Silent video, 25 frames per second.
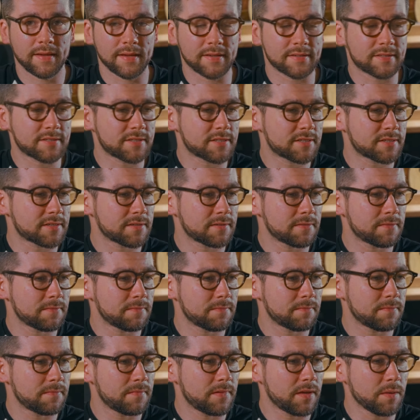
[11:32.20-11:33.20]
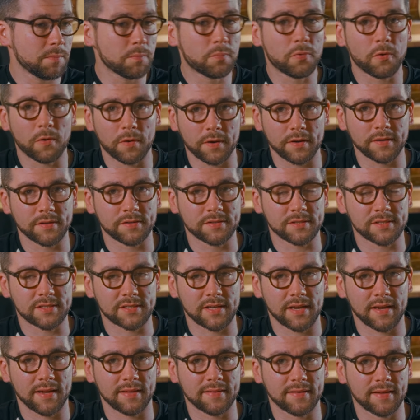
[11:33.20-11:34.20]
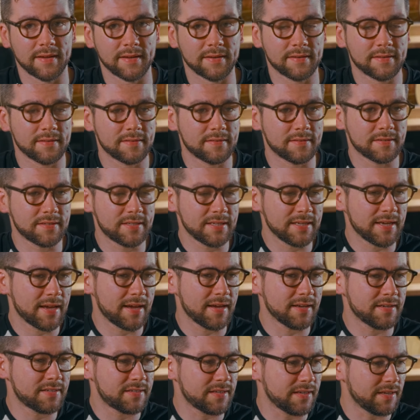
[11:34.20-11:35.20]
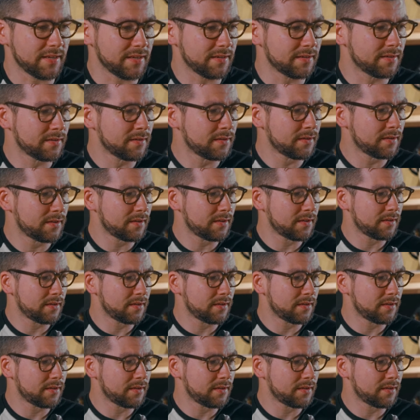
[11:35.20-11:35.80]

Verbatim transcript: it's important to say that the D18,